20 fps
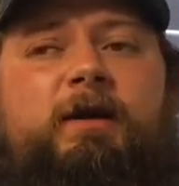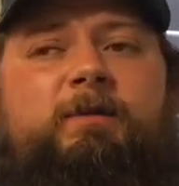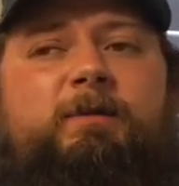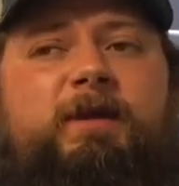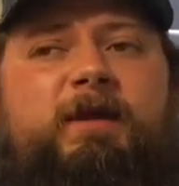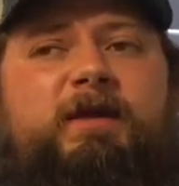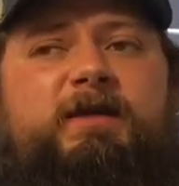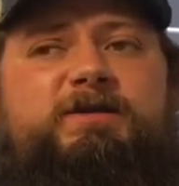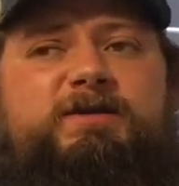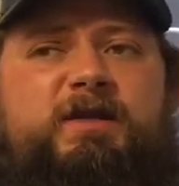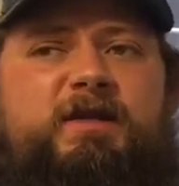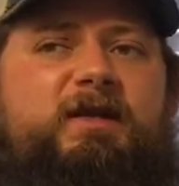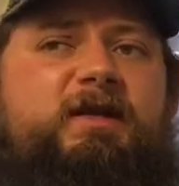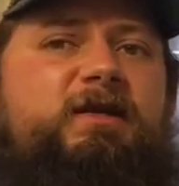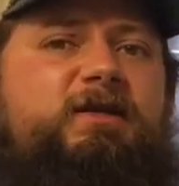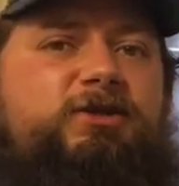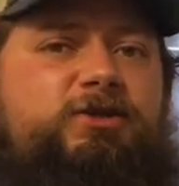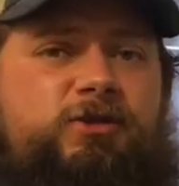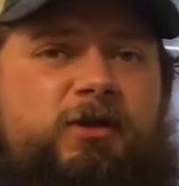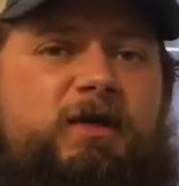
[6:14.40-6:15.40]
Because it
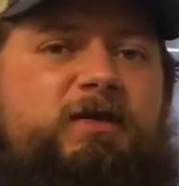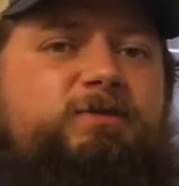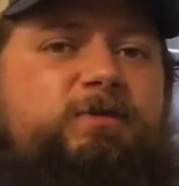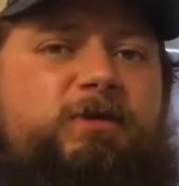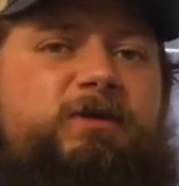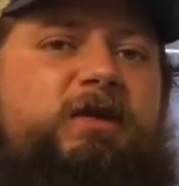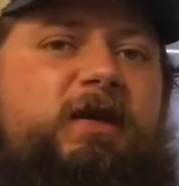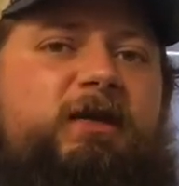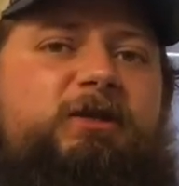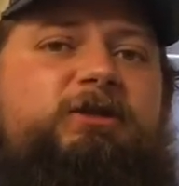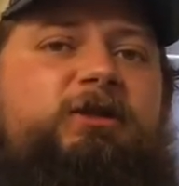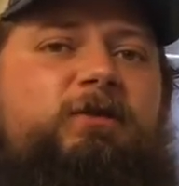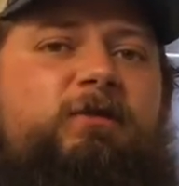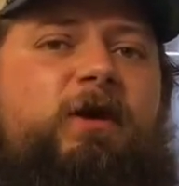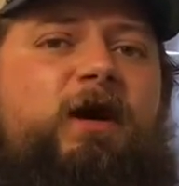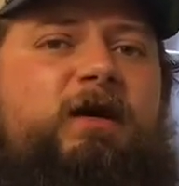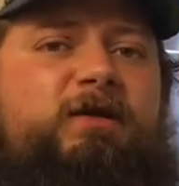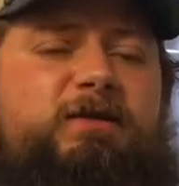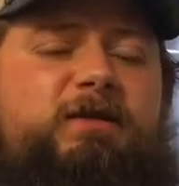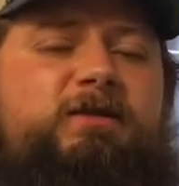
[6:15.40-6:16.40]
is
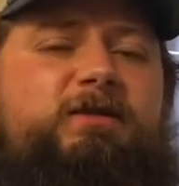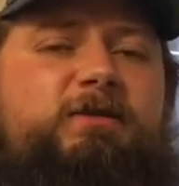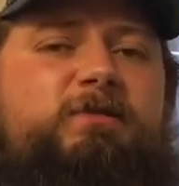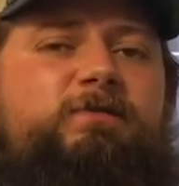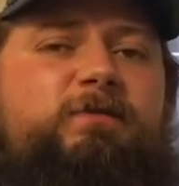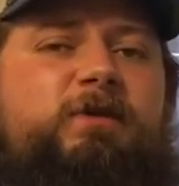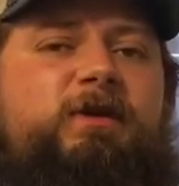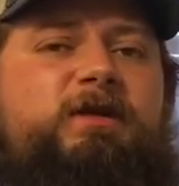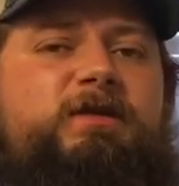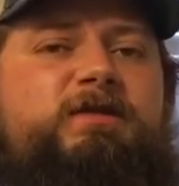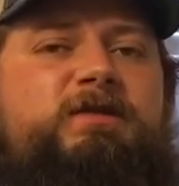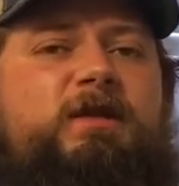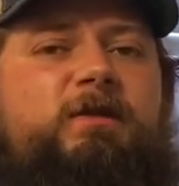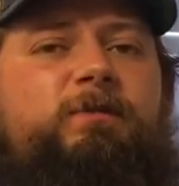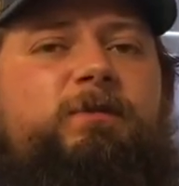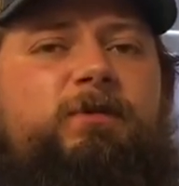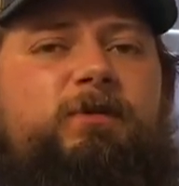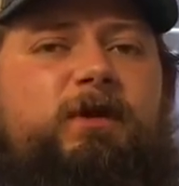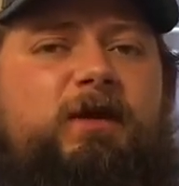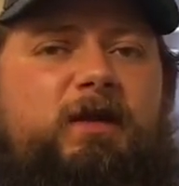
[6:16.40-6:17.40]
transportation-wise, it's pretty
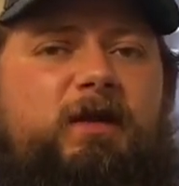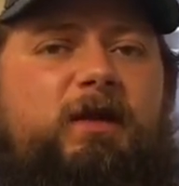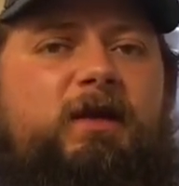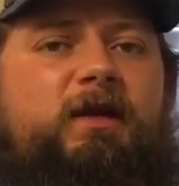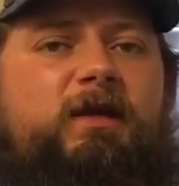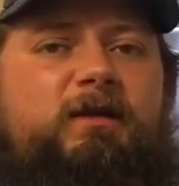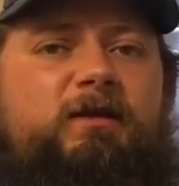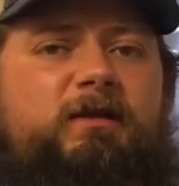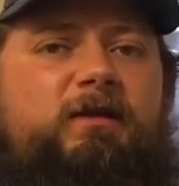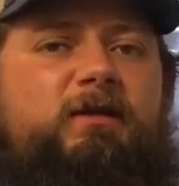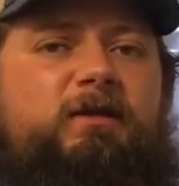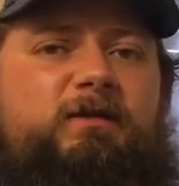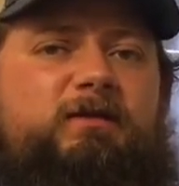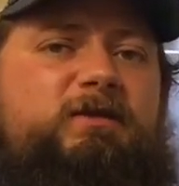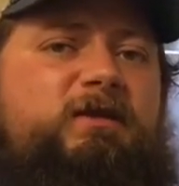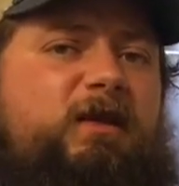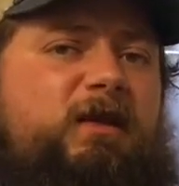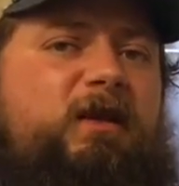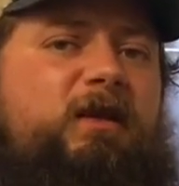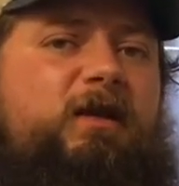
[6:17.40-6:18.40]
simple to get
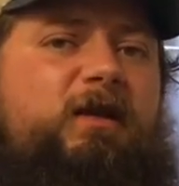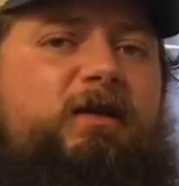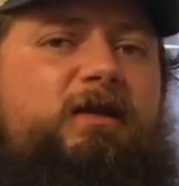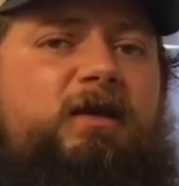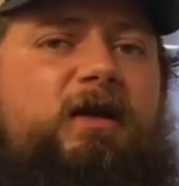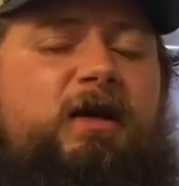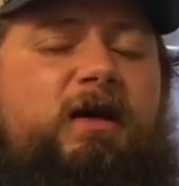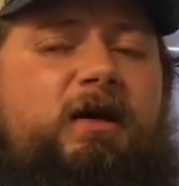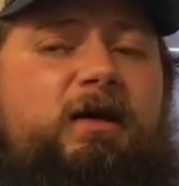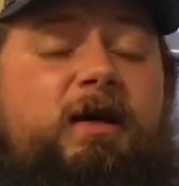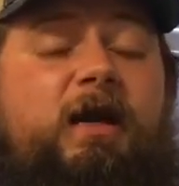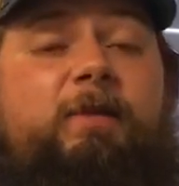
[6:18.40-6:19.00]
it done.